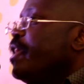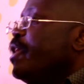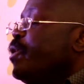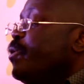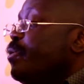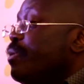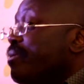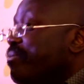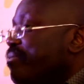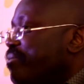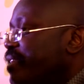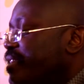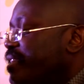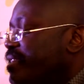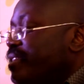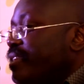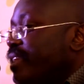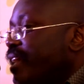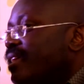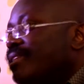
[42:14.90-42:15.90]
beyond the
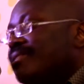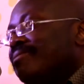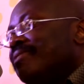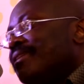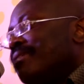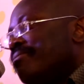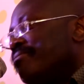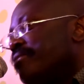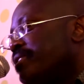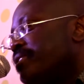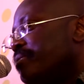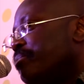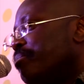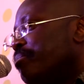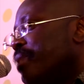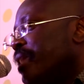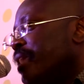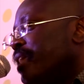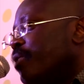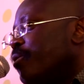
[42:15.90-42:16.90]
days
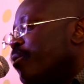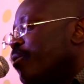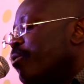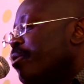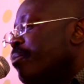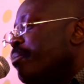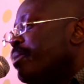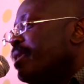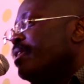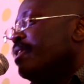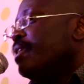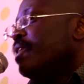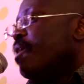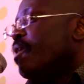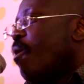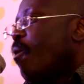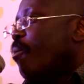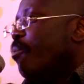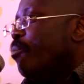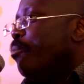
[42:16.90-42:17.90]
over which there is a
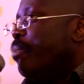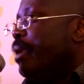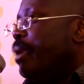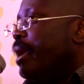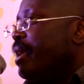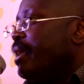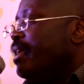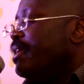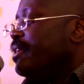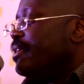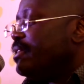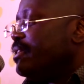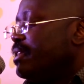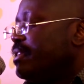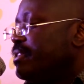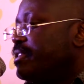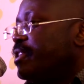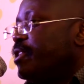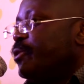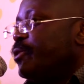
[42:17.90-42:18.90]
shutdown,
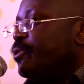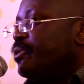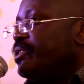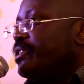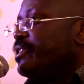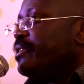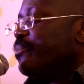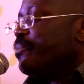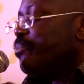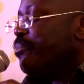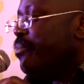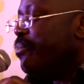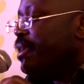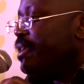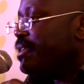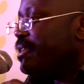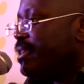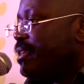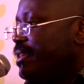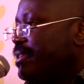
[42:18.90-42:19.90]
because
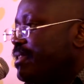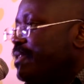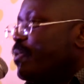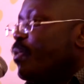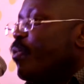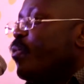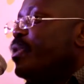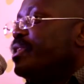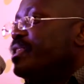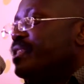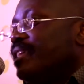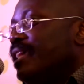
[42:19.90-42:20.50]
supply networks will